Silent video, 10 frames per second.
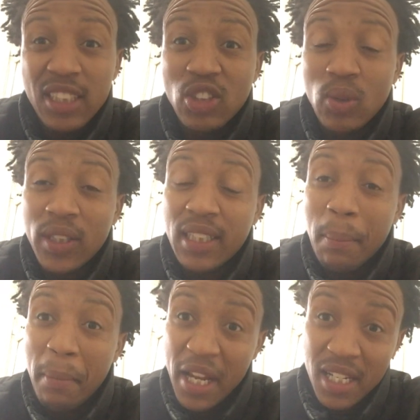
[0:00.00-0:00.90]
He's not the
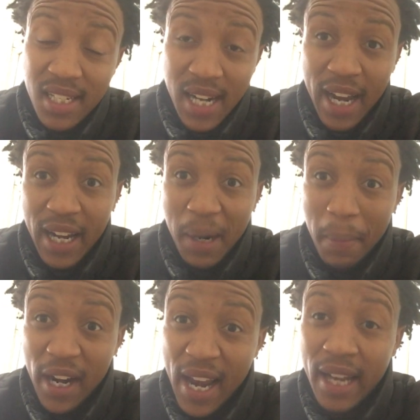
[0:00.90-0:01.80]
main striker,
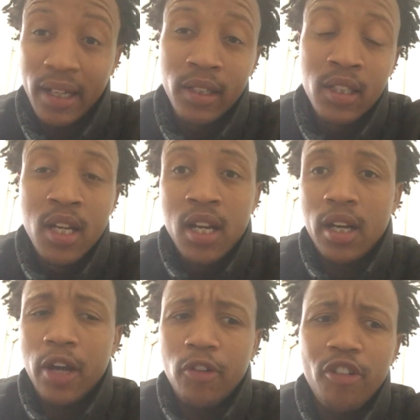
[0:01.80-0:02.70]
number 9
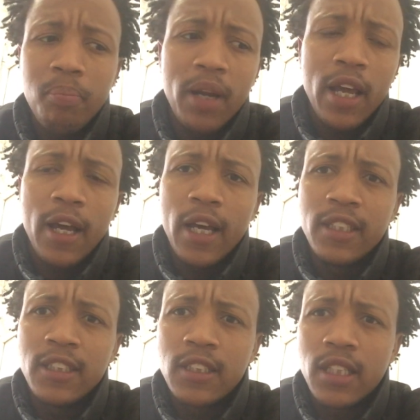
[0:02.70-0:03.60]
kind of a player.
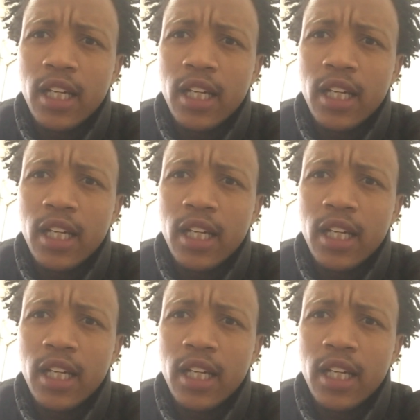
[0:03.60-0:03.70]
And